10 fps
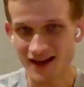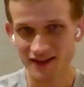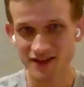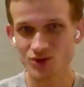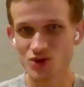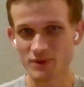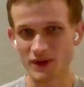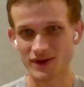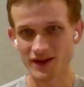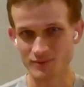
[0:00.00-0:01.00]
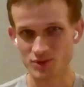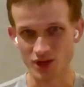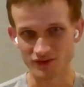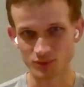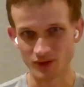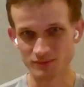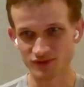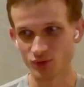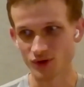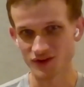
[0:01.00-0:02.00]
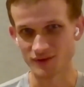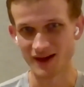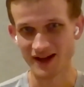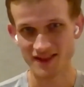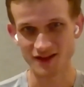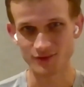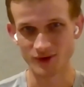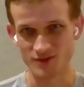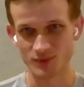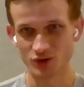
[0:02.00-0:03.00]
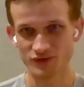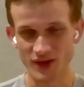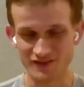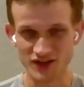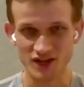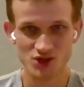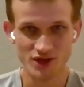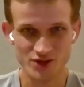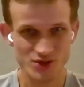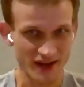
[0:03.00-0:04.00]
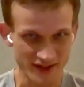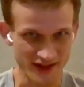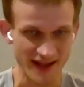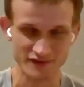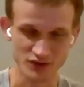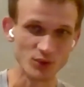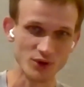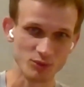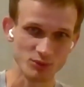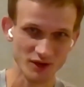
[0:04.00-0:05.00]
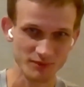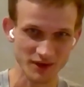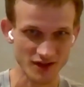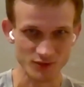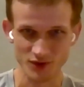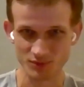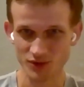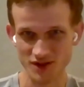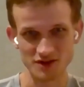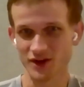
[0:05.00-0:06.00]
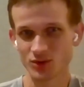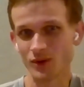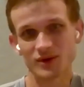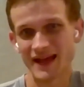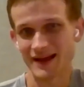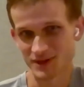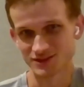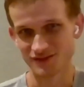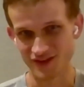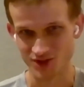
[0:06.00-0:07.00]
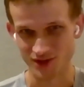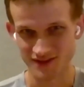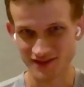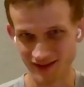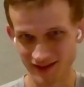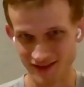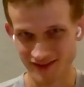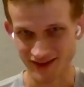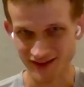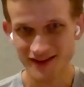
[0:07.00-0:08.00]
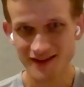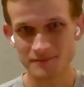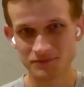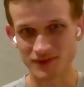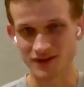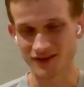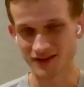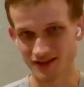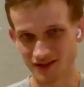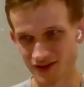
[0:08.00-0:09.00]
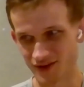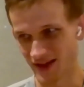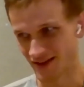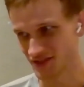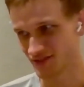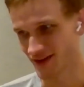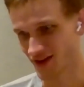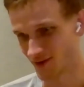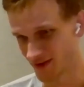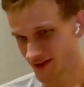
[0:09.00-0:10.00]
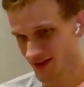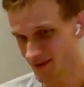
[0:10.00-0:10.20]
huge paradigm shift, when before the mindset was, well, if you have an exchange, it has to have an order book because order books are like quote capital efficient, and you have to like go and